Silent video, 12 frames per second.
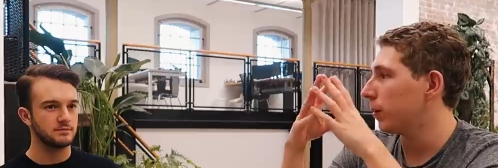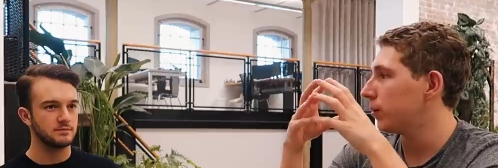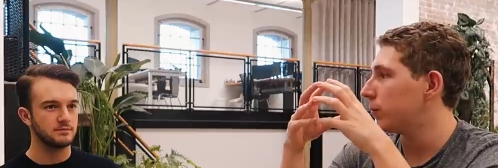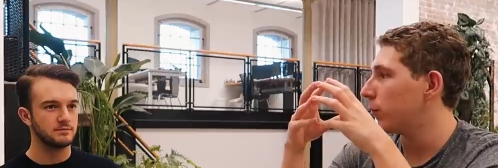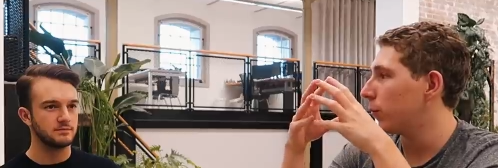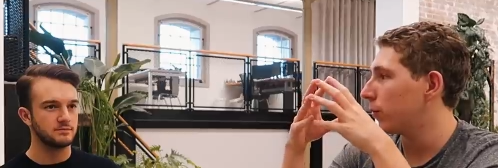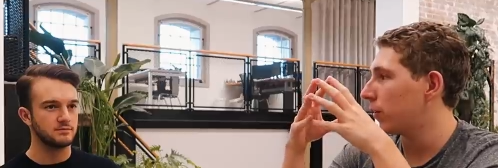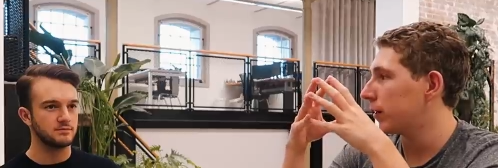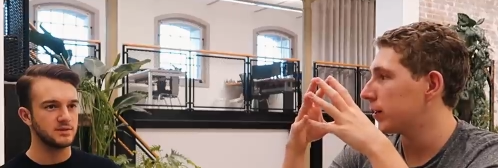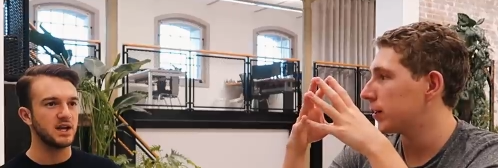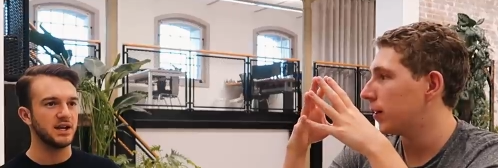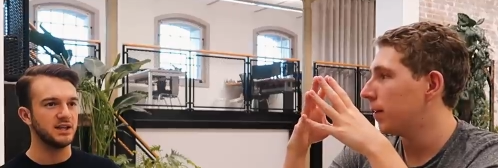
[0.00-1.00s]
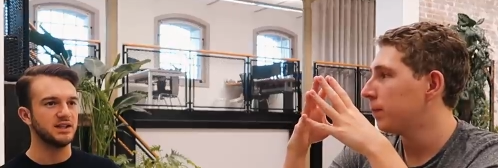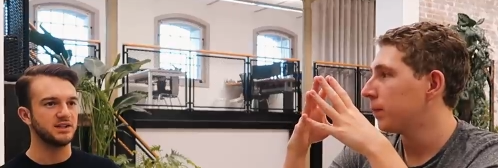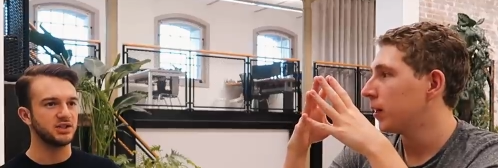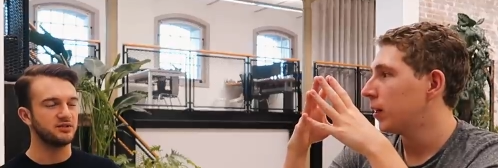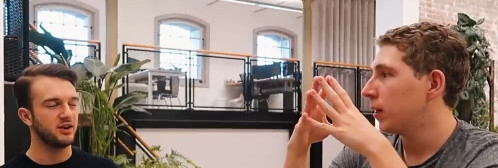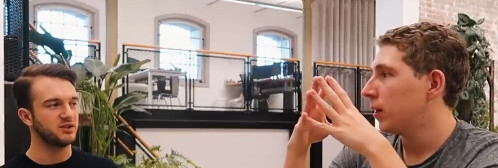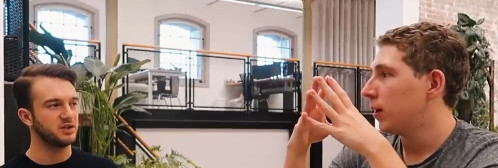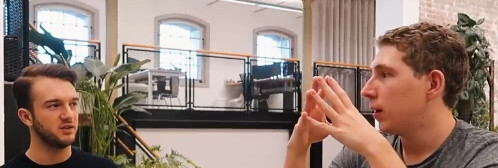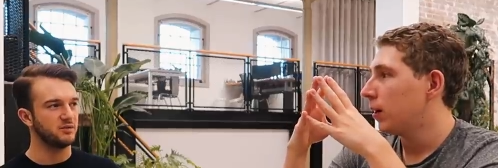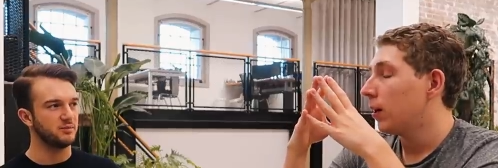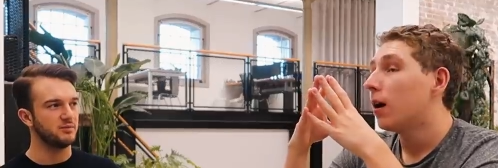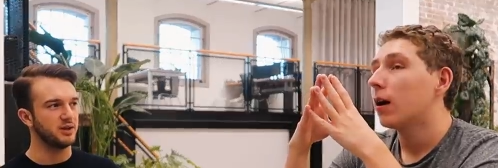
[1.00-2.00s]
Speaker 1: the most important things. Yeah, you
Speaker 2: need to surround
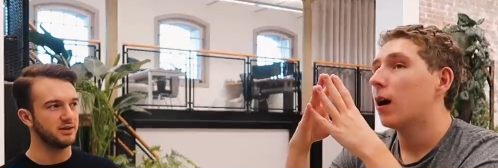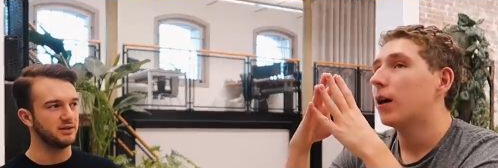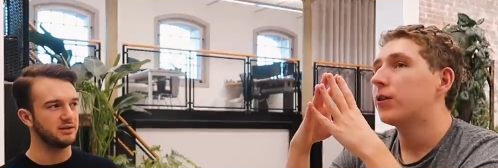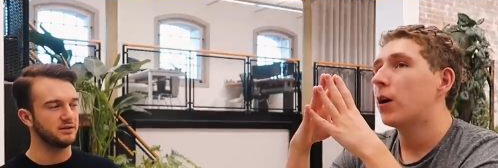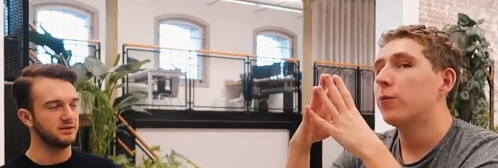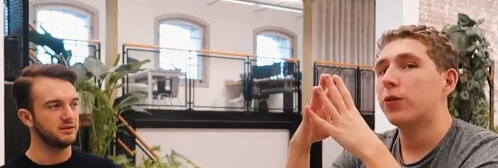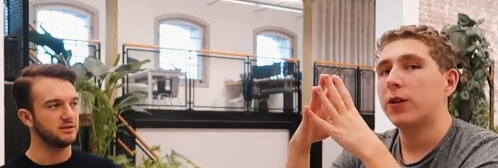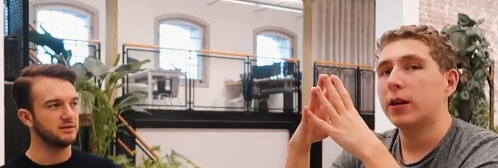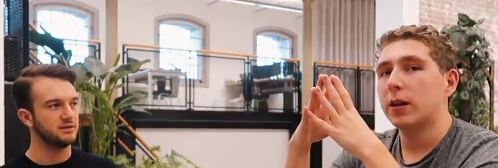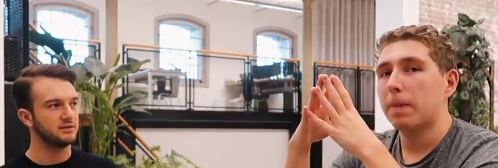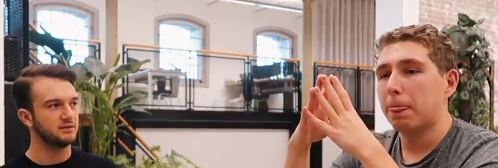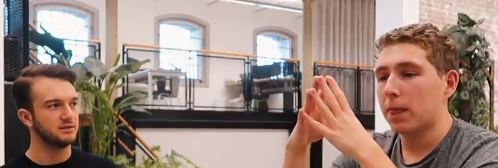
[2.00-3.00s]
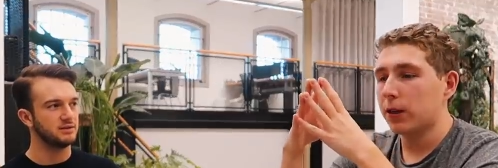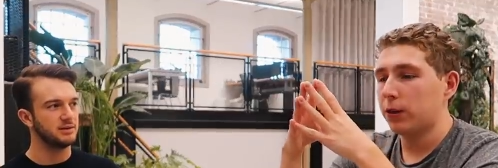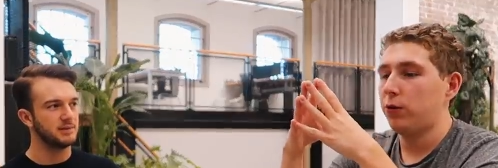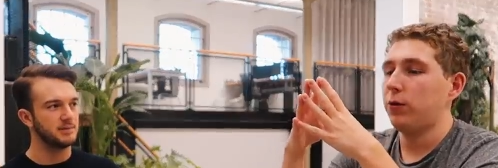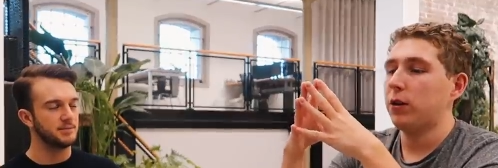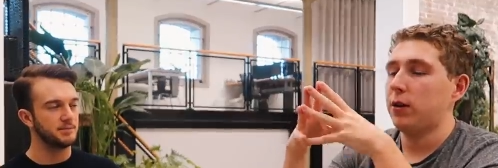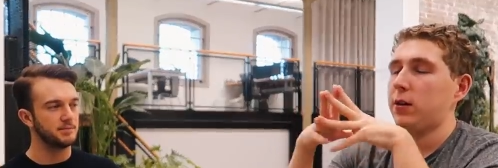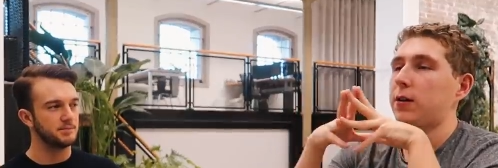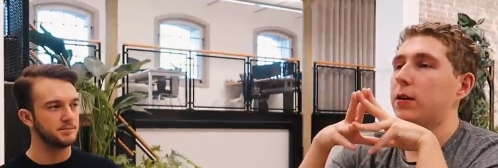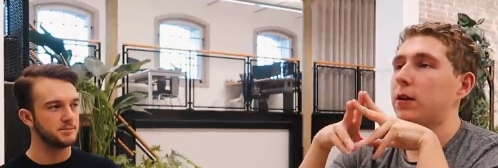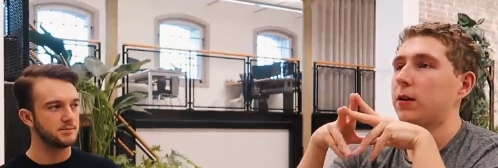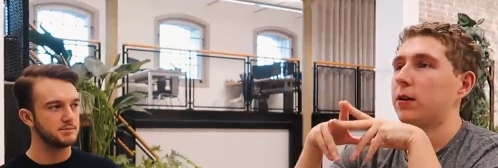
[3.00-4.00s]
yourself with. But I
Speaker 1: don't think you,
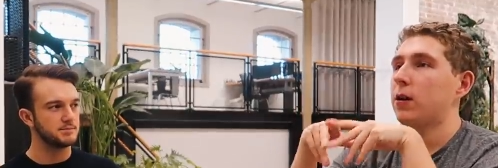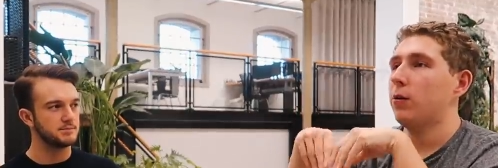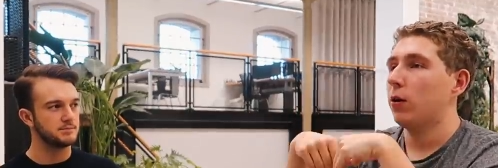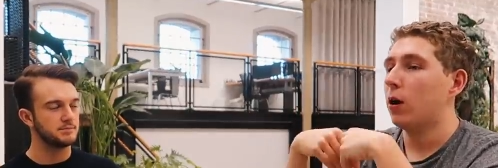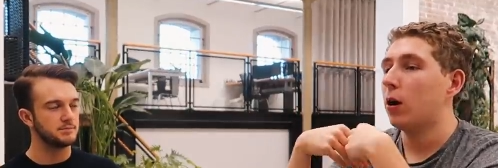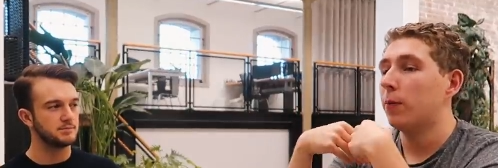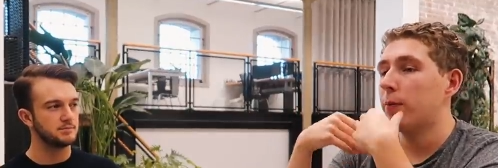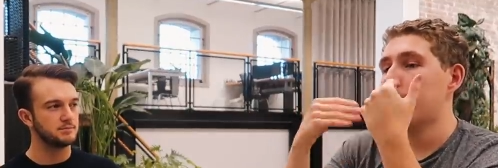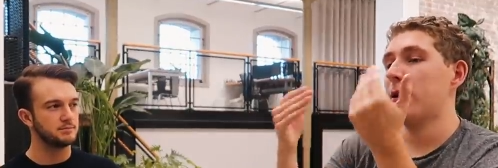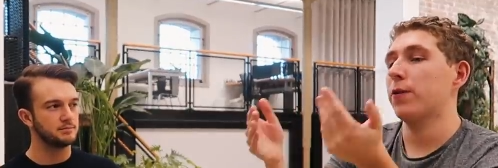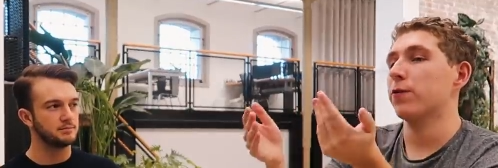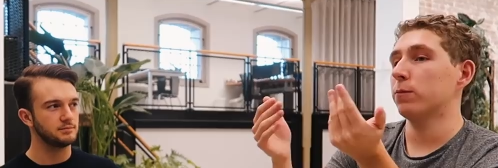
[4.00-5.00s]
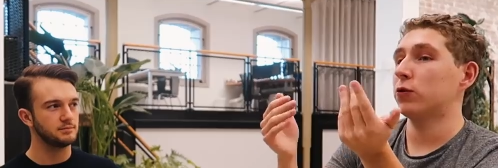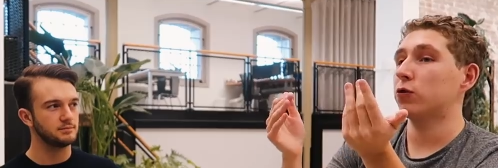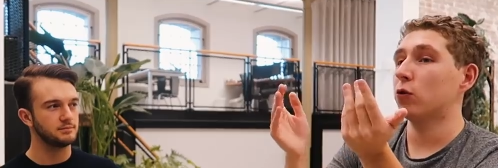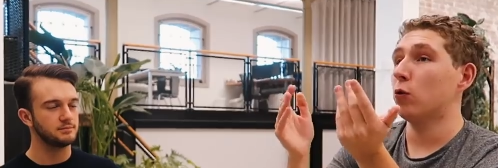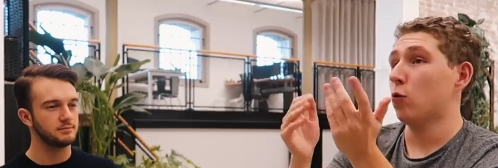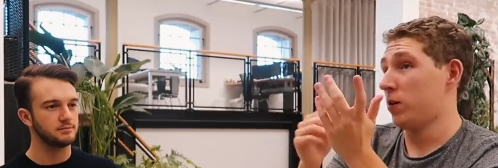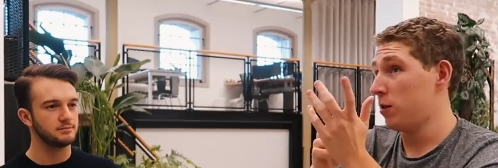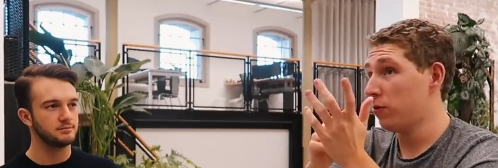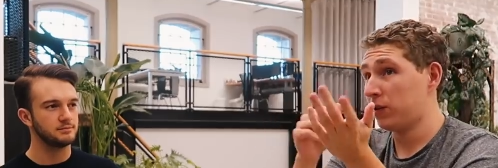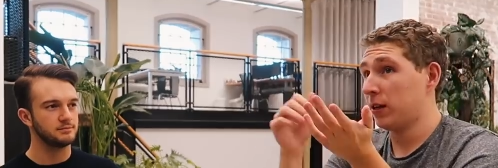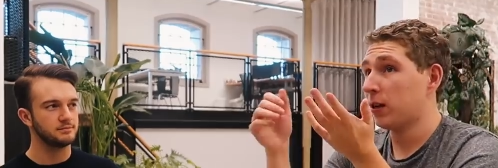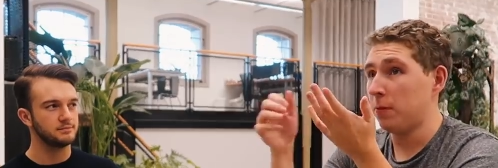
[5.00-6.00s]
you know, oh, my mate from school, he
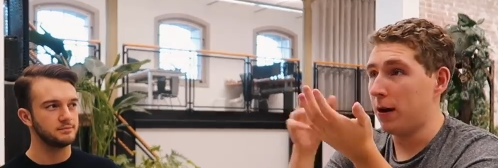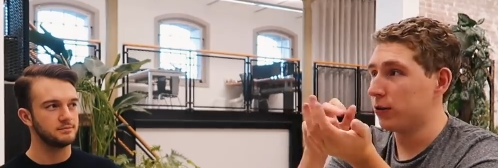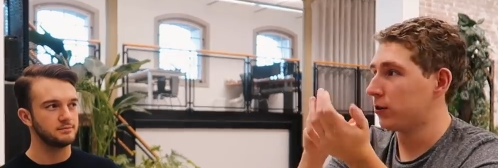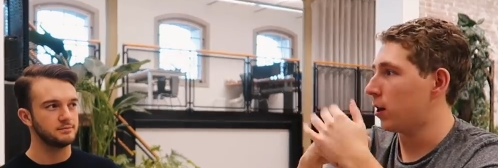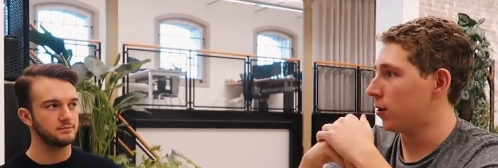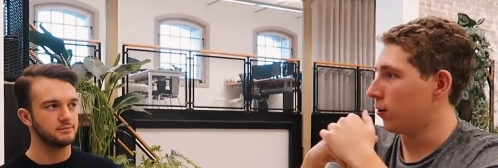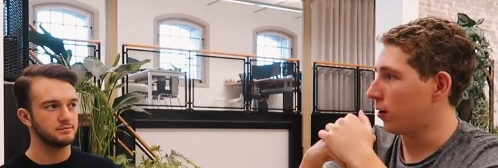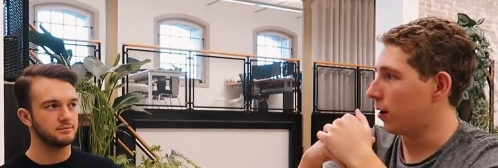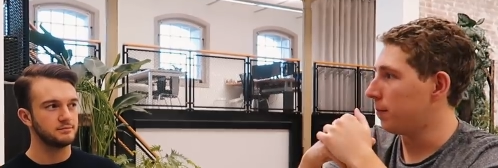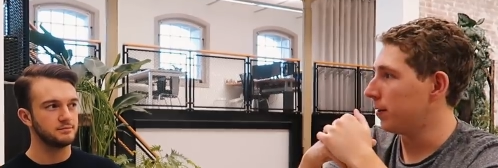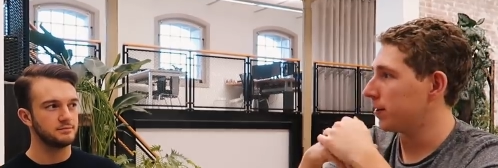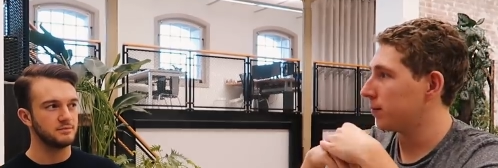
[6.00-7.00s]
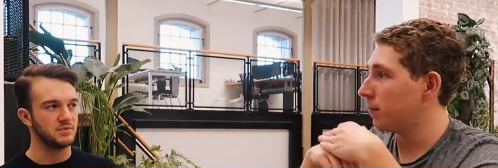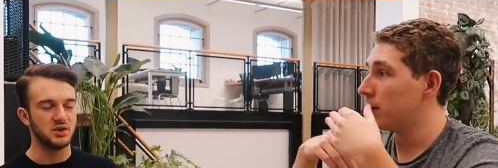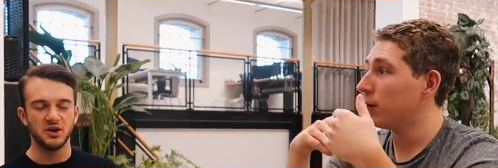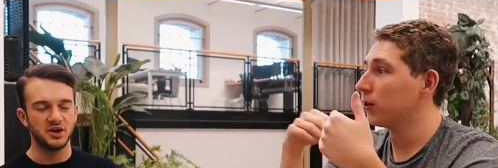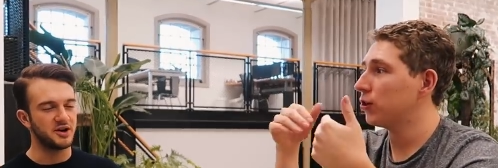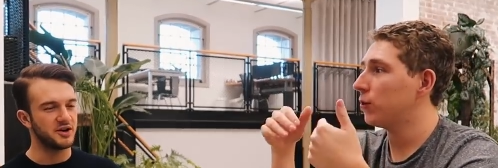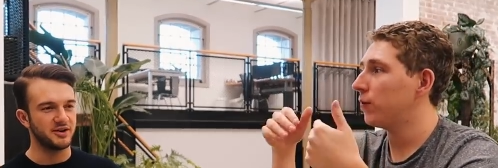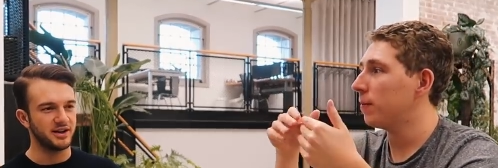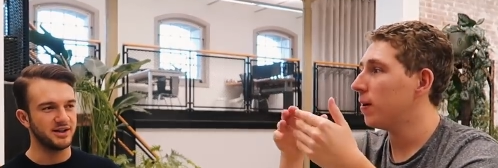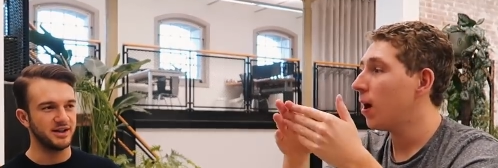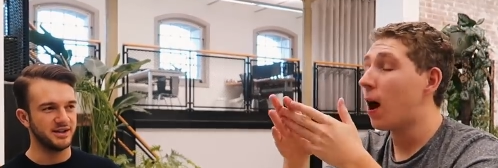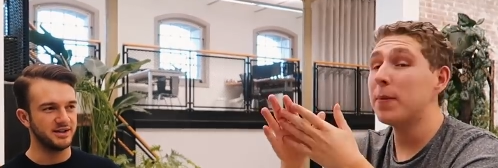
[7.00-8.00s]
was thinking about starting an online business. Maybe no, I should no,
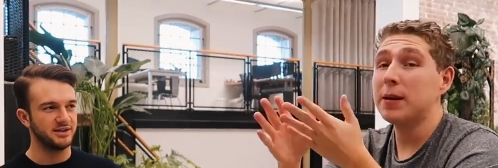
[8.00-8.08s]
do it. yeah, I